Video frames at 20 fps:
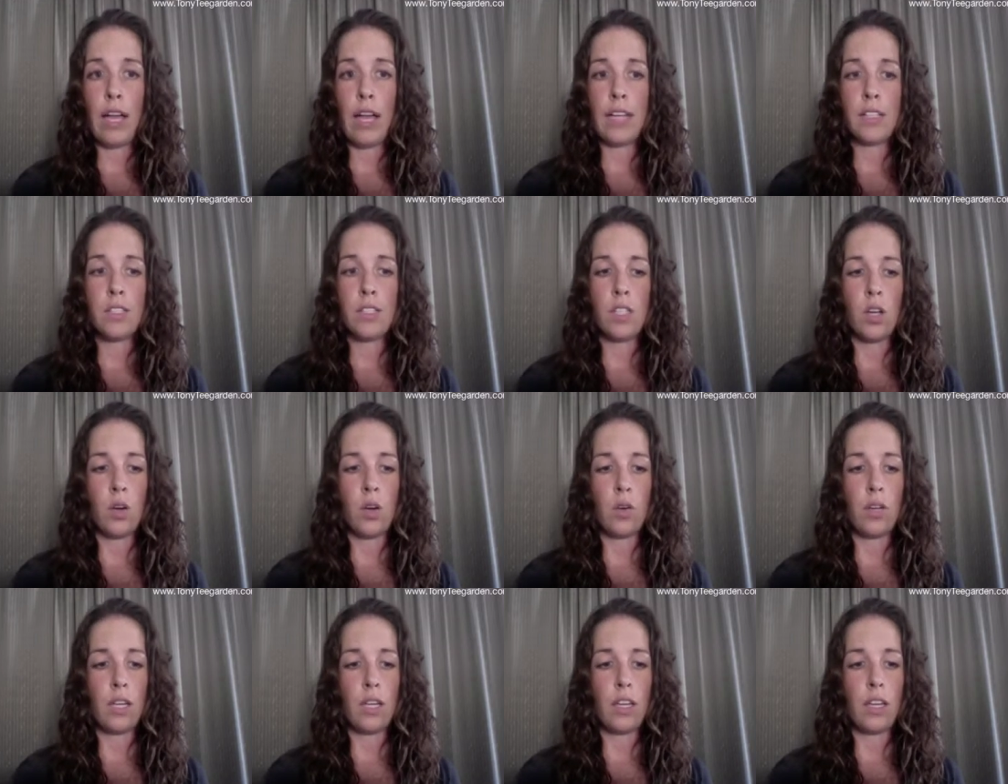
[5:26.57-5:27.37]
And
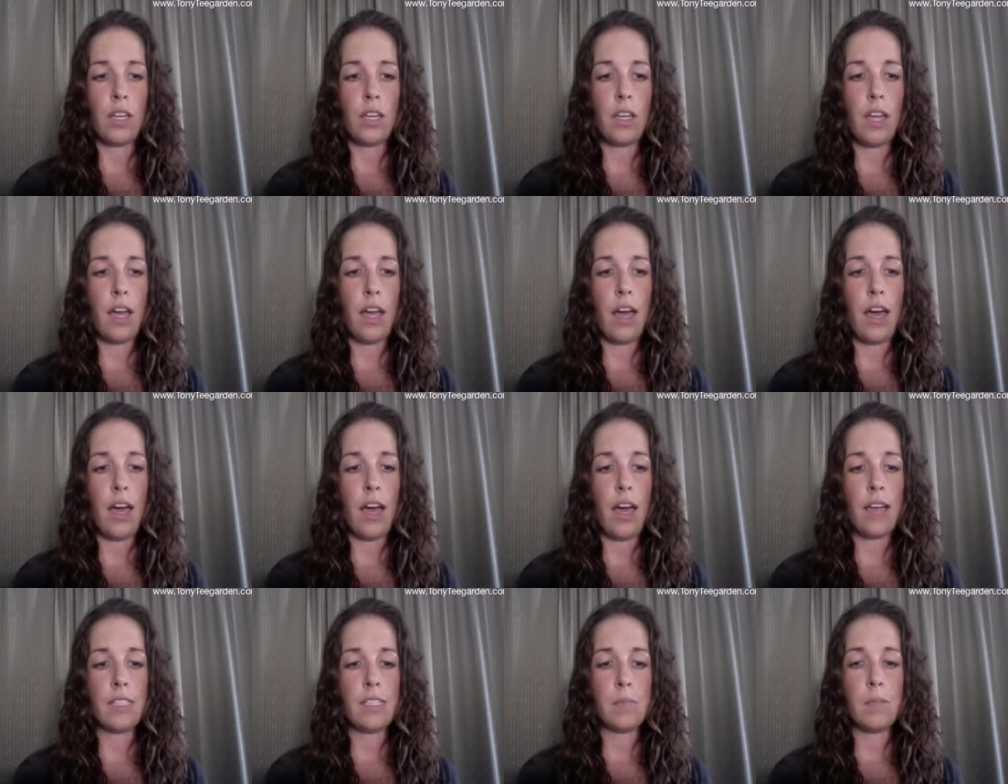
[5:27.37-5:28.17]
so
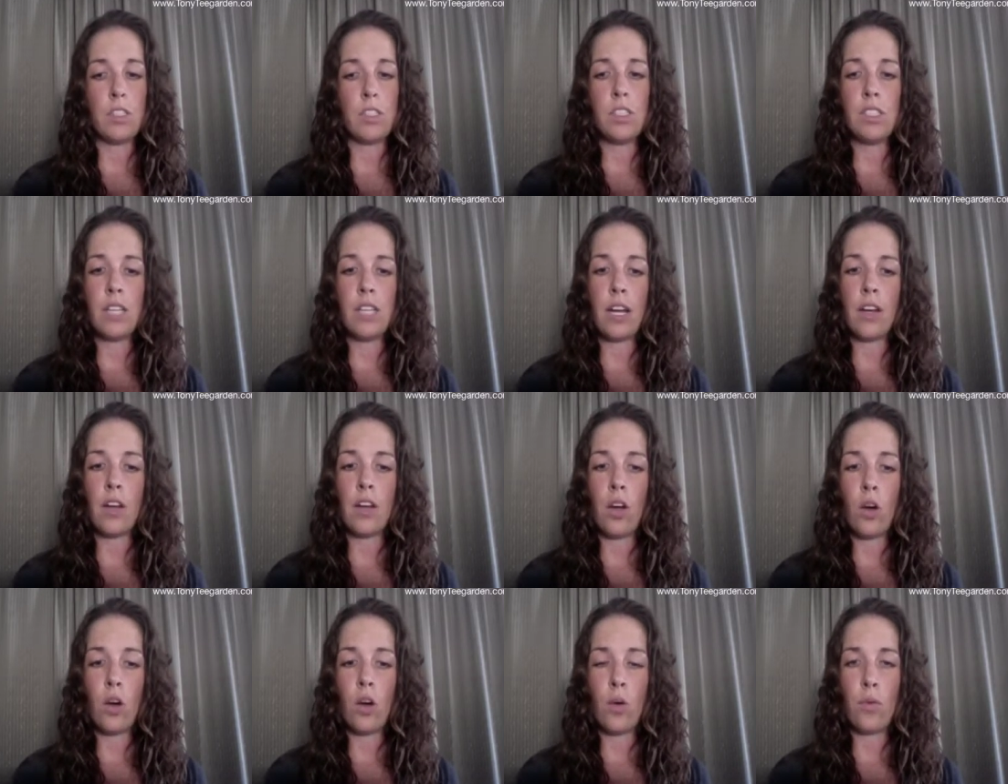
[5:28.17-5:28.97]
as much as I
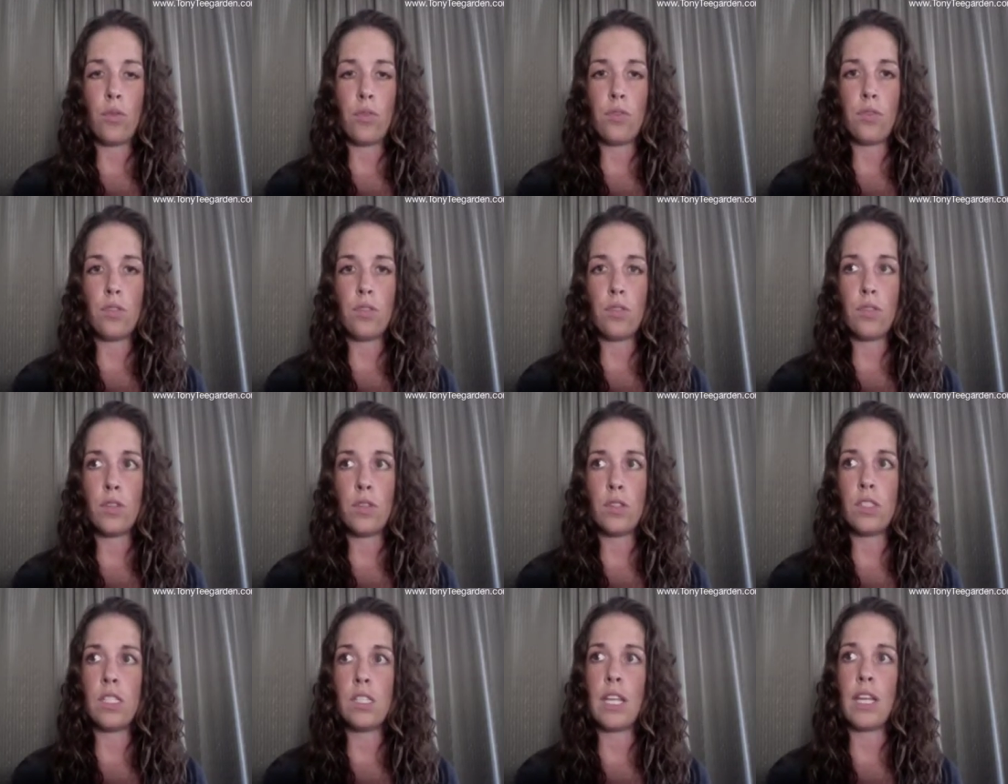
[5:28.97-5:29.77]
know
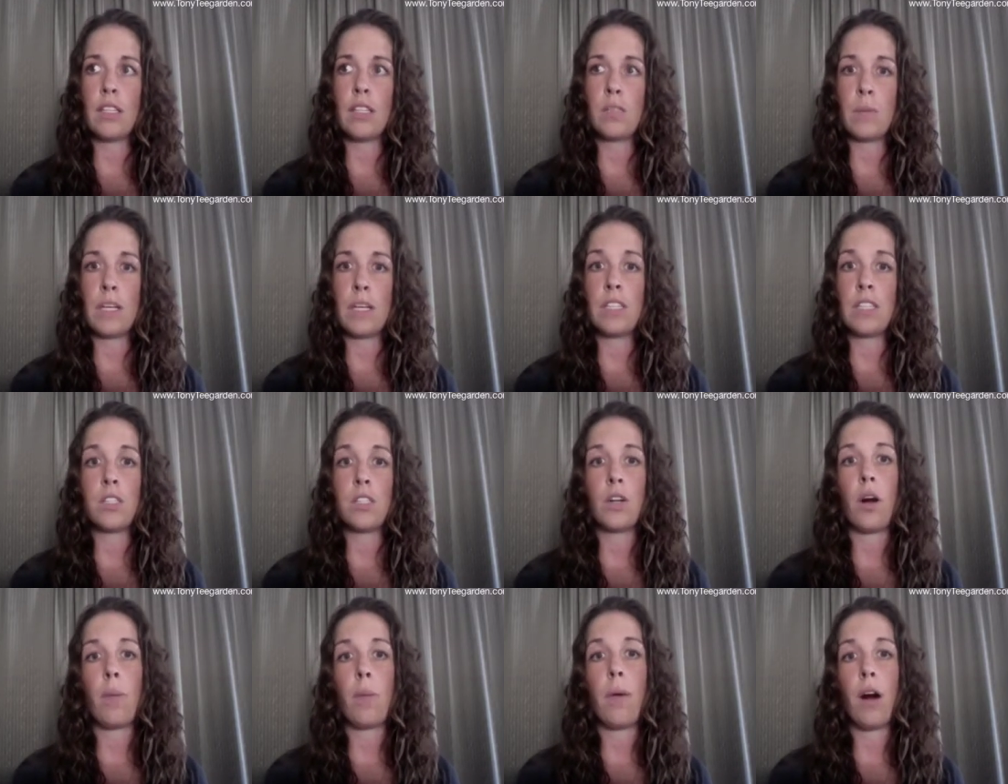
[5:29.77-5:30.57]
those things, because
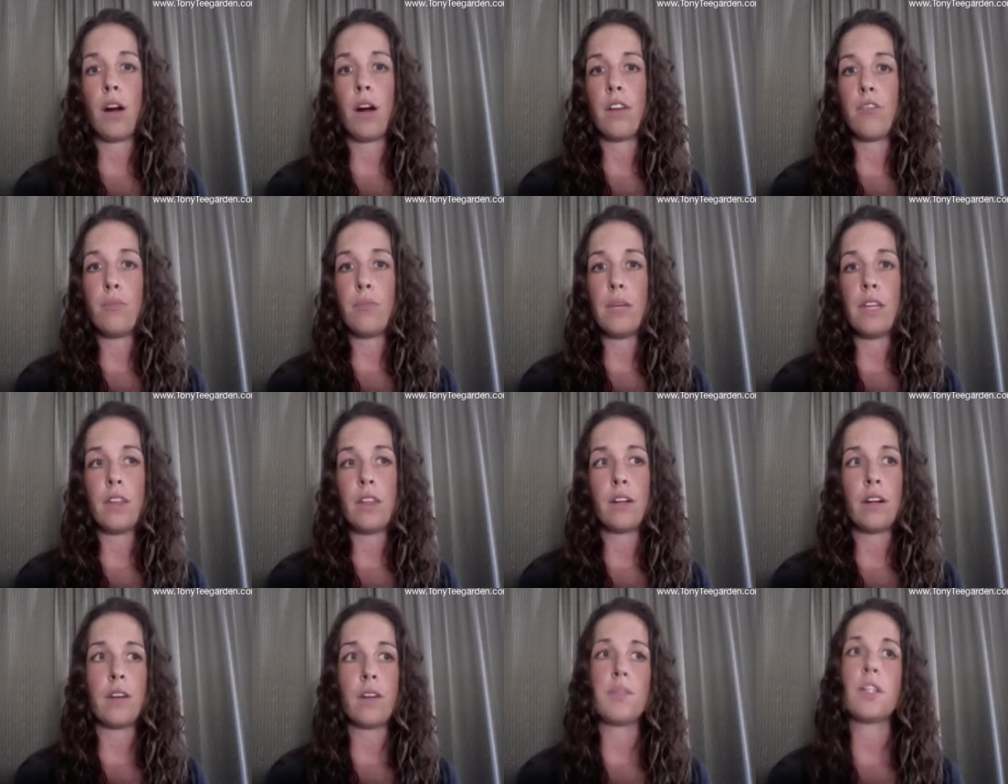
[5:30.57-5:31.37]
they're a part of me,
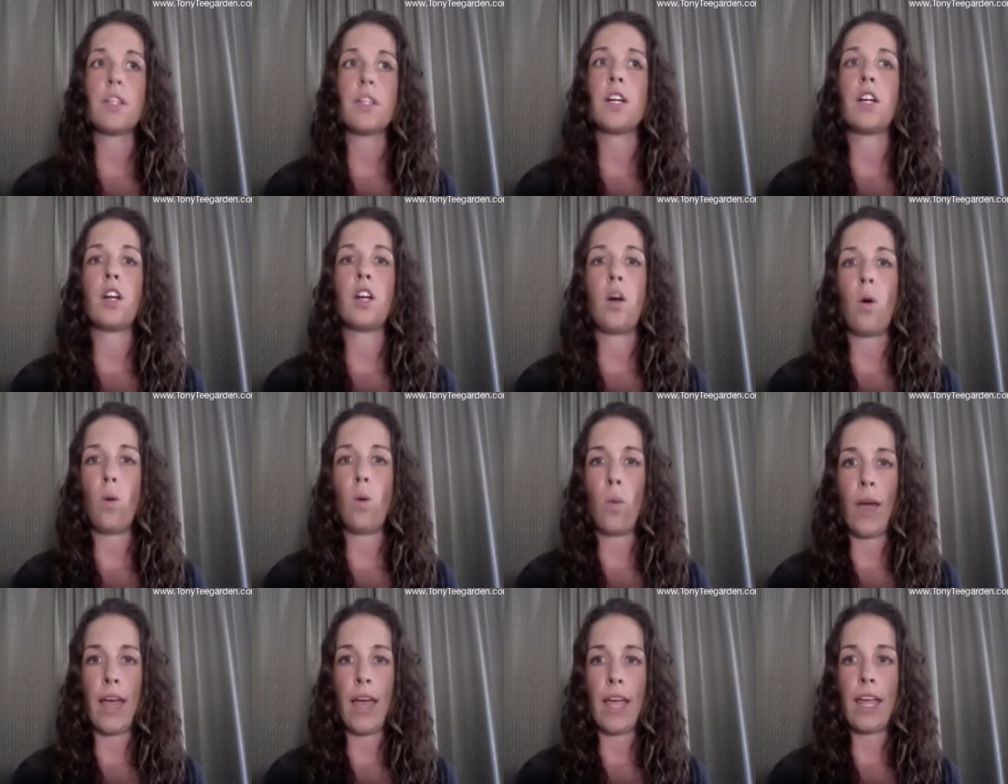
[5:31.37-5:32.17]
they're never going to go
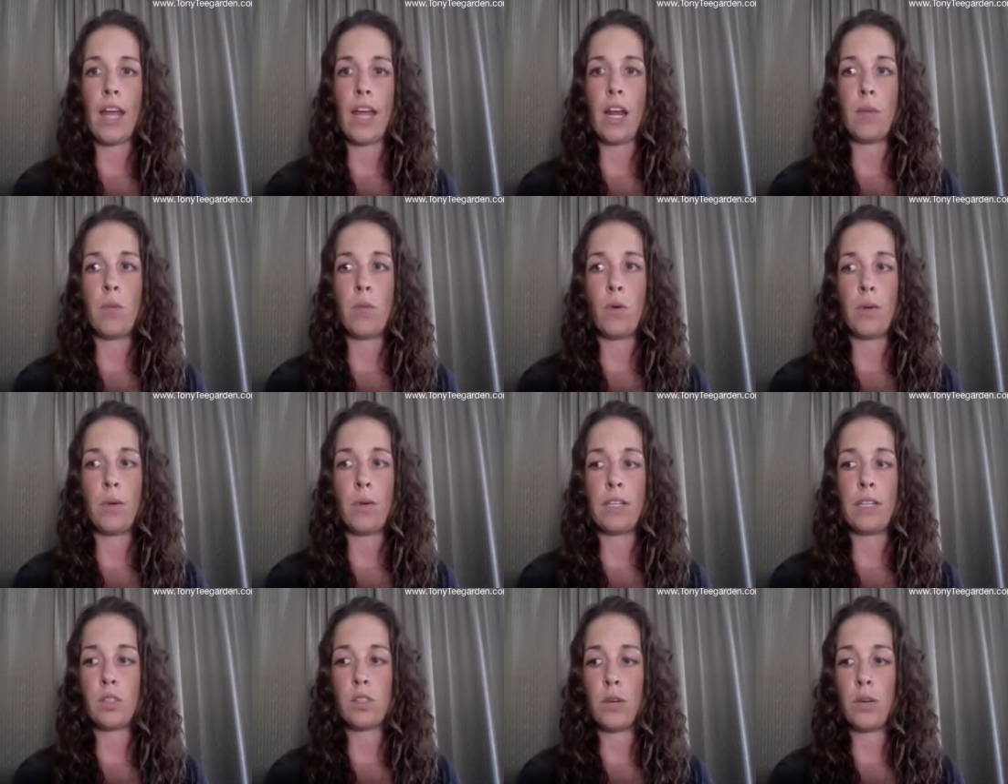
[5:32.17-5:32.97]
away, and I'm
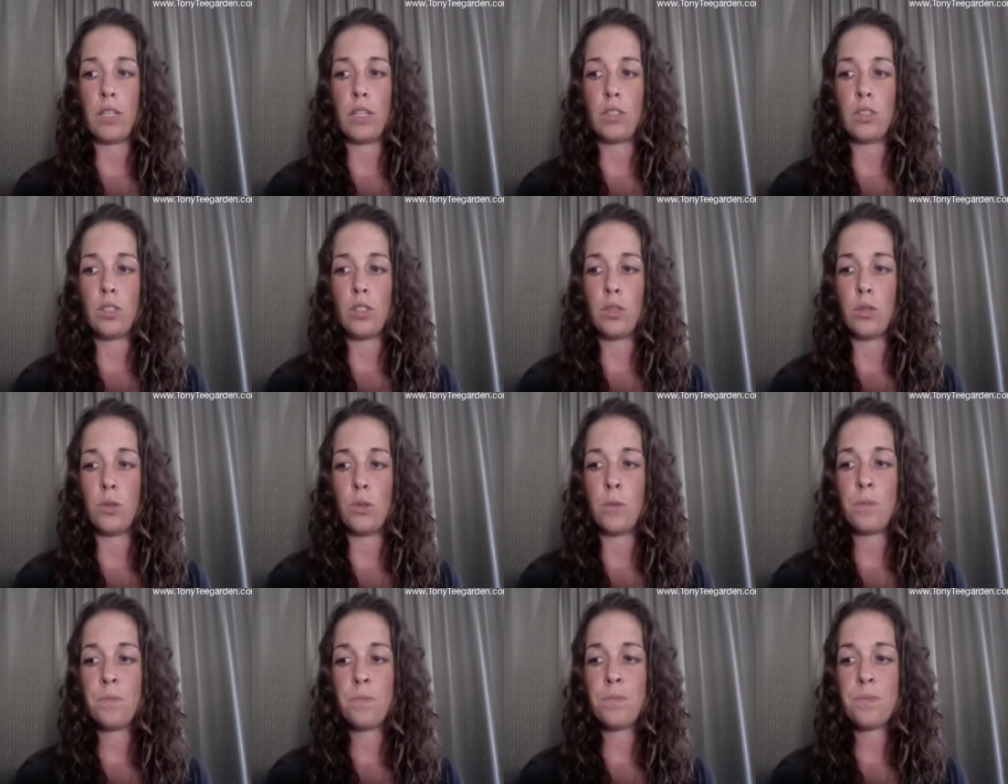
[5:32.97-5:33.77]
always going
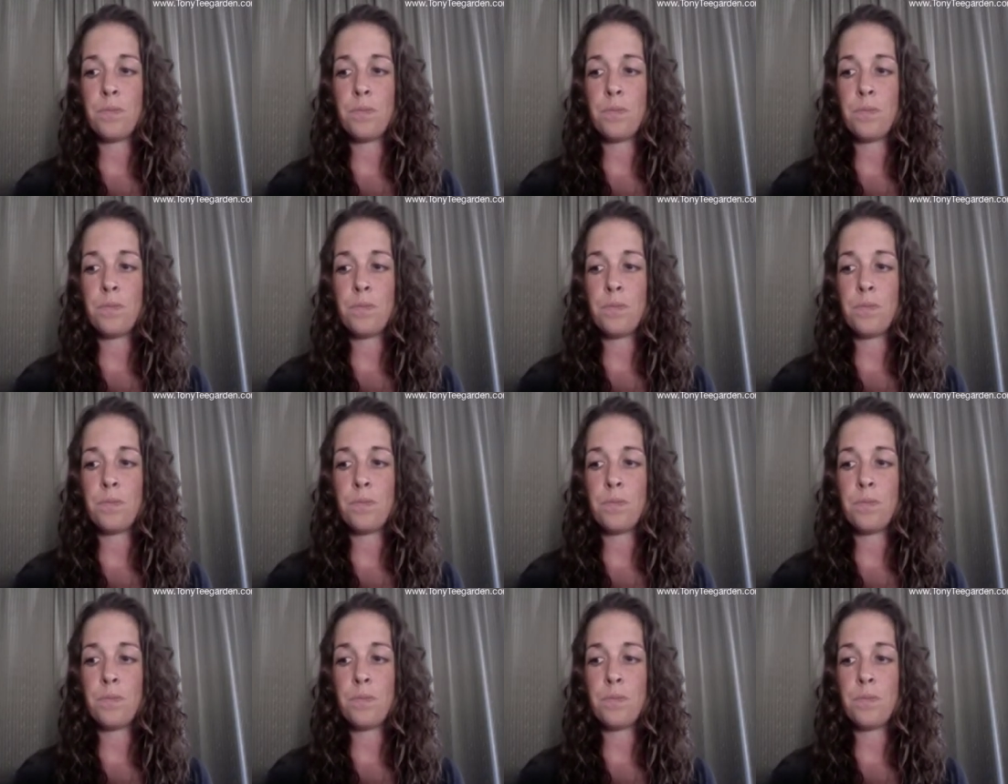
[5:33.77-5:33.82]
to